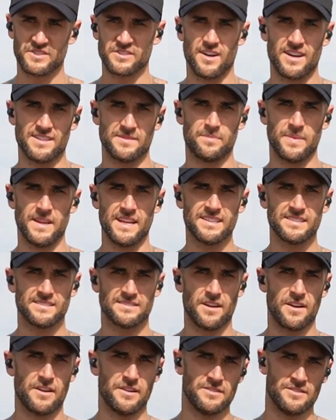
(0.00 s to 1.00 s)
the size big,
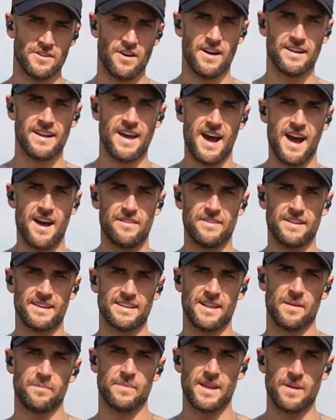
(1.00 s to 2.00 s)
so 9.5
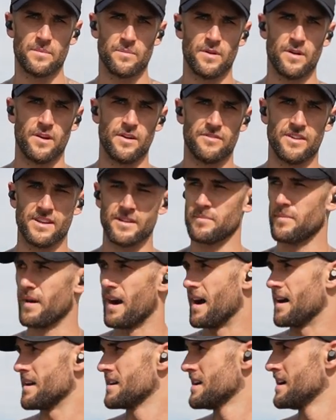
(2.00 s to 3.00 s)
ended up being perfect.
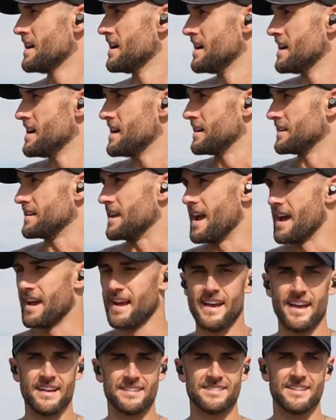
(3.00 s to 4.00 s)
But yeah,
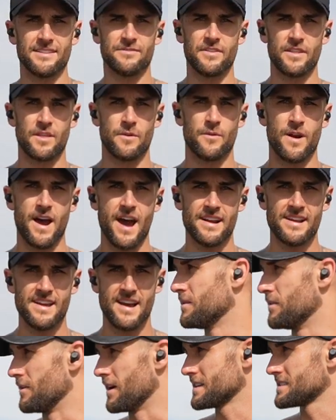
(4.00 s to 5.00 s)
that's it for the run.
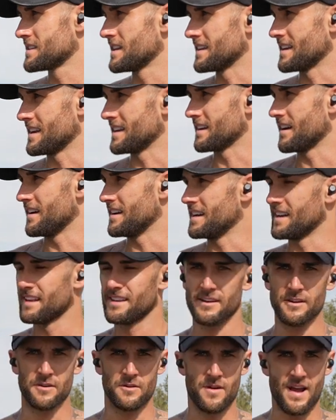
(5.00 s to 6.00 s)
We're actually gonna go hit a
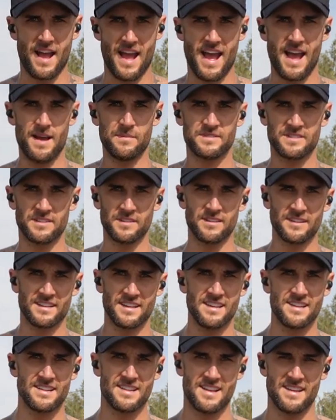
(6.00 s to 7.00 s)
little ab
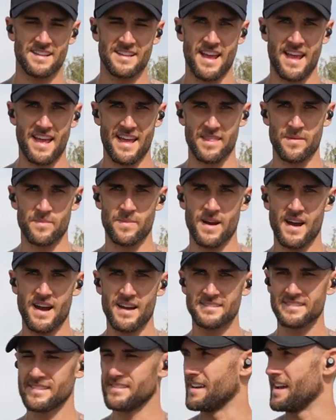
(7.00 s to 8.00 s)
circuit at the
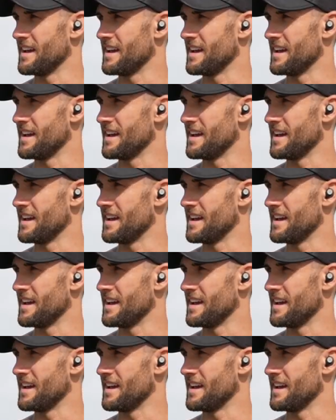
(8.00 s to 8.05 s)
bars and